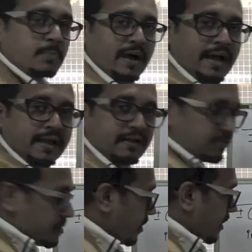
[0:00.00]
I
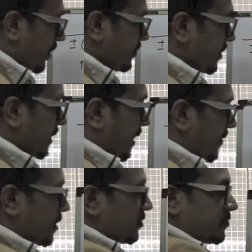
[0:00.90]
guess everyone have
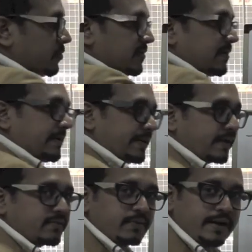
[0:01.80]
understood the
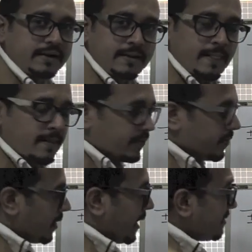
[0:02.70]
syntax, right?
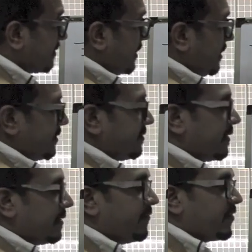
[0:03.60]
Now let's see the
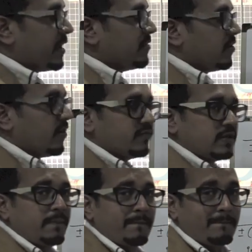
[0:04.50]
significance of
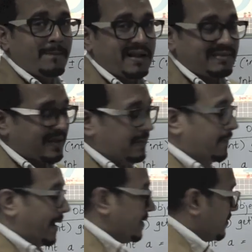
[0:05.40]
the plus and
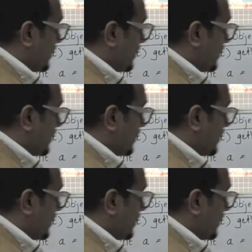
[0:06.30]
minus